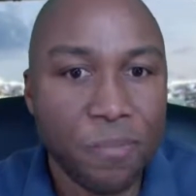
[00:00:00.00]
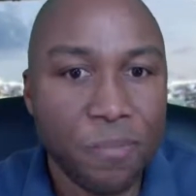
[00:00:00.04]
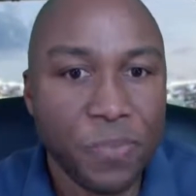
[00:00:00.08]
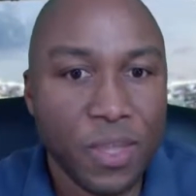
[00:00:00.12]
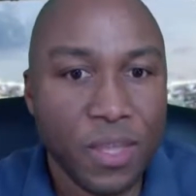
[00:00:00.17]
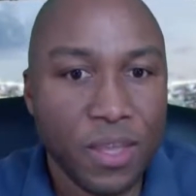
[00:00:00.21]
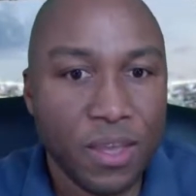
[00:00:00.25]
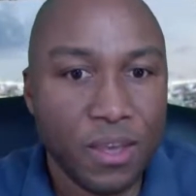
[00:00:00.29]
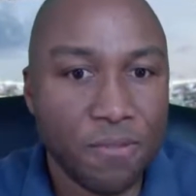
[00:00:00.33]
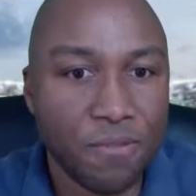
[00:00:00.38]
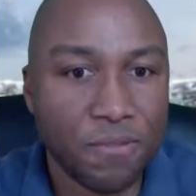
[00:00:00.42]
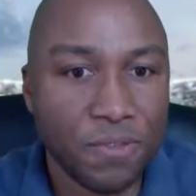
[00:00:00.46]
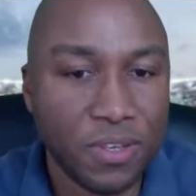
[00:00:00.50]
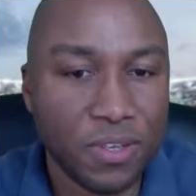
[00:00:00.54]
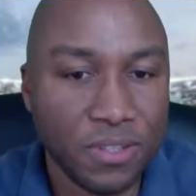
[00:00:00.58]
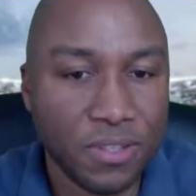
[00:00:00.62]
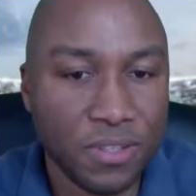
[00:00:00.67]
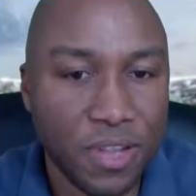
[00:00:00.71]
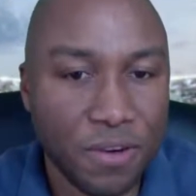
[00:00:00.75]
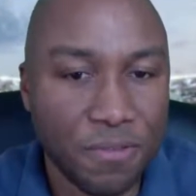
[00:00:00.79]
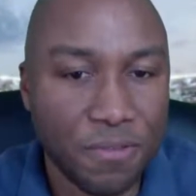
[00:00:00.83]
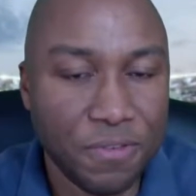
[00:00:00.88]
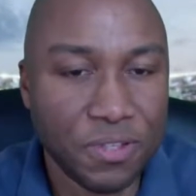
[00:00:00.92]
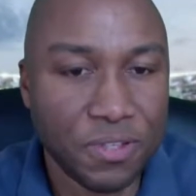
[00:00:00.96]
If this
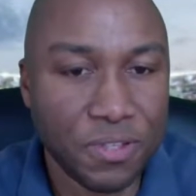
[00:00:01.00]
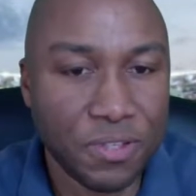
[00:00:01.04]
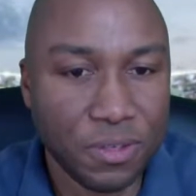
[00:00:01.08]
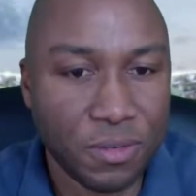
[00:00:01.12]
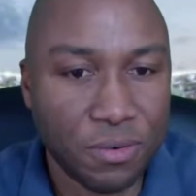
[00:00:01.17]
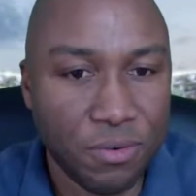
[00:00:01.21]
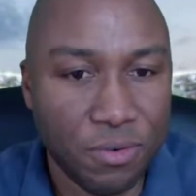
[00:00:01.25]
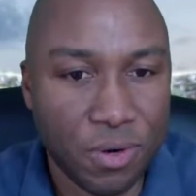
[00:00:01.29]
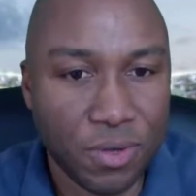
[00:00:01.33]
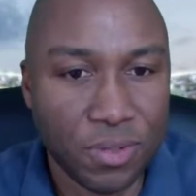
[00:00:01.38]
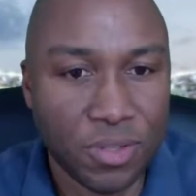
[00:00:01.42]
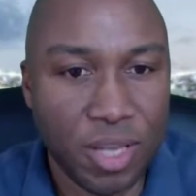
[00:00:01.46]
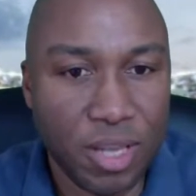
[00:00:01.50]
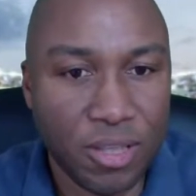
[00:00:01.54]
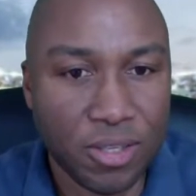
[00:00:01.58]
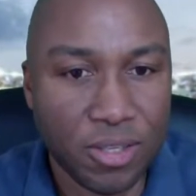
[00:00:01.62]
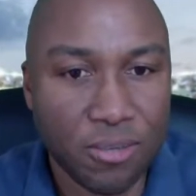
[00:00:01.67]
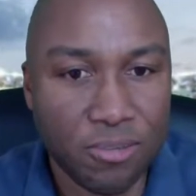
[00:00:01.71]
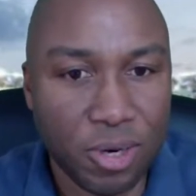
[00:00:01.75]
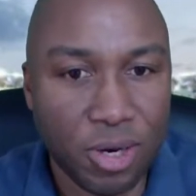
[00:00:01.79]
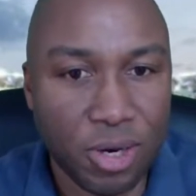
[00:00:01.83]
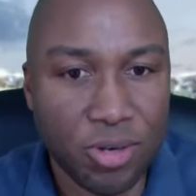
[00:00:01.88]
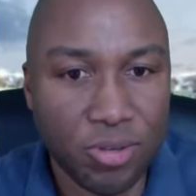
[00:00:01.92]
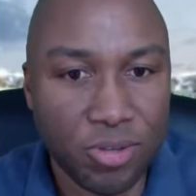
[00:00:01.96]
stuff is, quote,
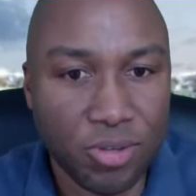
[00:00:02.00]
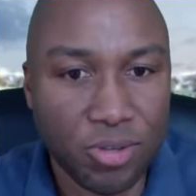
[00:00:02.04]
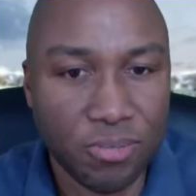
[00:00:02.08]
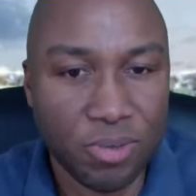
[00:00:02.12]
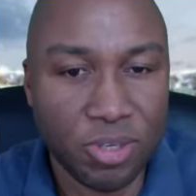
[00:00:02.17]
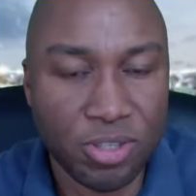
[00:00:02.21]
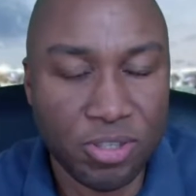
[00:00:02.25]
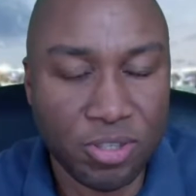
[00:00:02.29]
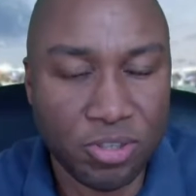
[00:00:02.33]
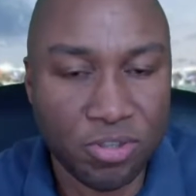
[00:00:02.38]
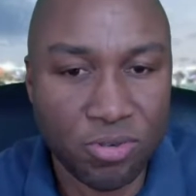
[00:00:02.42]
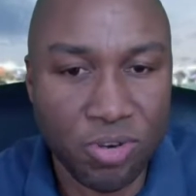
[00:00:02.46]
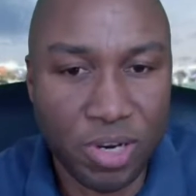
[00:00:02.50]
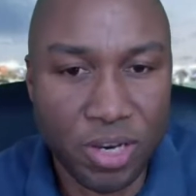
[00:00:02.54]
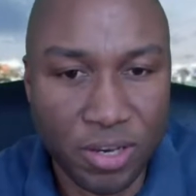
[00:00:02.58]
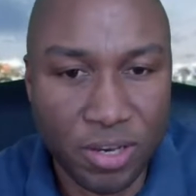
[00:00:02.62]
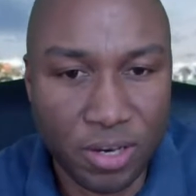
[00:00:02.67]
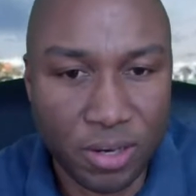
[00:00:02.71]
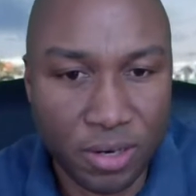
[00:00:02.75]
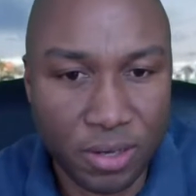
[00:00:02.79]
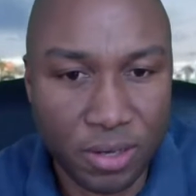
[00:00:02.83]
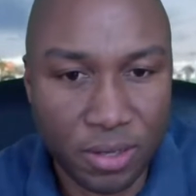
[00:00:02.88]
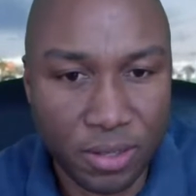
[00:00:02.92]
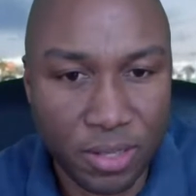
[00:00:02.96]
tantamount to
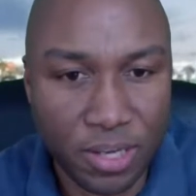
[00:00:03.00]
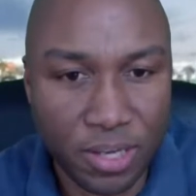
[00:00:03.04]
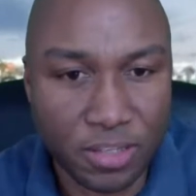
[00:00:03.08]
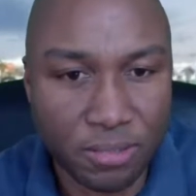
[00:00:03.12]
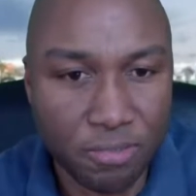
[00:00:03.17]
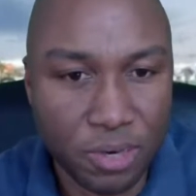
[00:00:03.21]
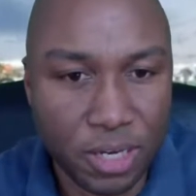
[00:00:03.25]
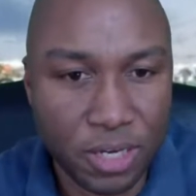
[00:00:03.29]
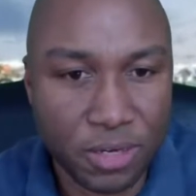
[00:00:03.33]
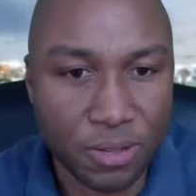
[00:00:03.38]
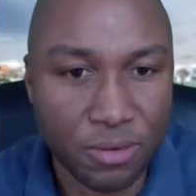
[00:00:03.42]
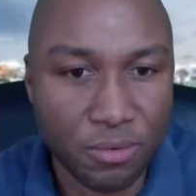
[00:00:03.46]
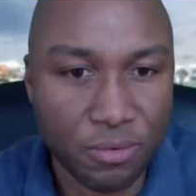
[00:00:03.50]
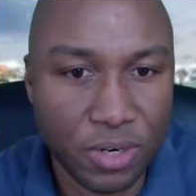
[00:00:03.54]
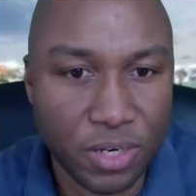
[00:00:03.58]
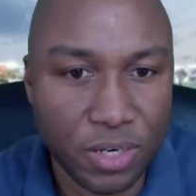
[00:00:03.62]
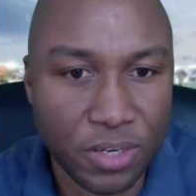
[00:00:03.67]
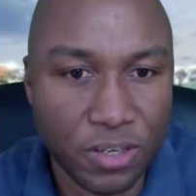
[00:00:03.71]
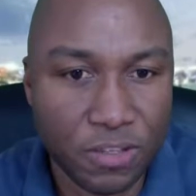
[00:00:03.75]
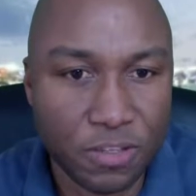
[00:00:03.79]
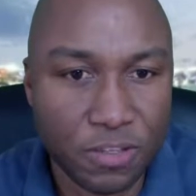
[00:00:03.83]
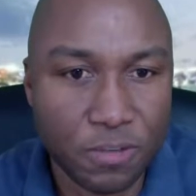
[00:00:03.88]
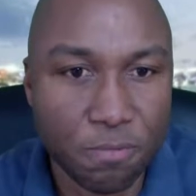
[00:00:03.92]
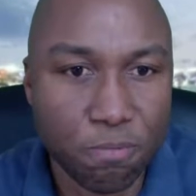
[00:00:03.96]
betrayal, as Michael
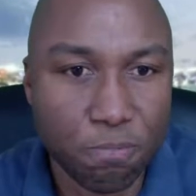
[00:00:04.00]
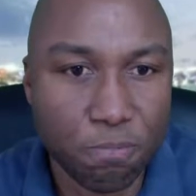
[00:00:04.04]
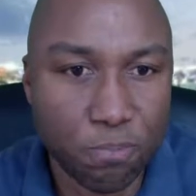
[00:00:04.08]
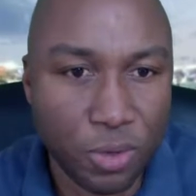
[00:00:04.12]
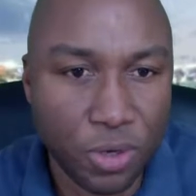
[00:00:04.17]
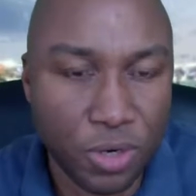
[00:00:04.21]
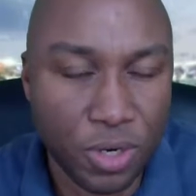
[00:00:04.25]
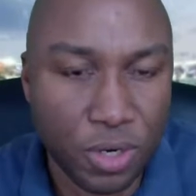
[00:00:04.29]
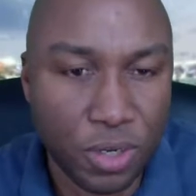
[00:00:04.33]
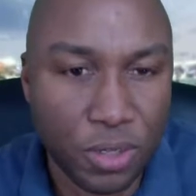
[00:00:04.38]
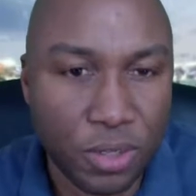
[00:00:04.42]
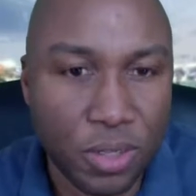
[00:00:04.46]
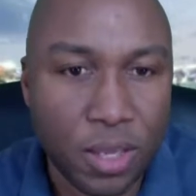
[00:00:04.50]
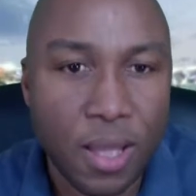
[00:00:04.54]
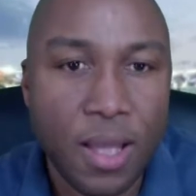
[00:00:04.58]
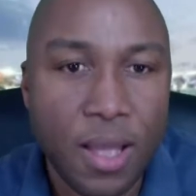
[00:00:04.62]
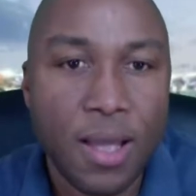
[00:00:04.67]
Ricketts put it,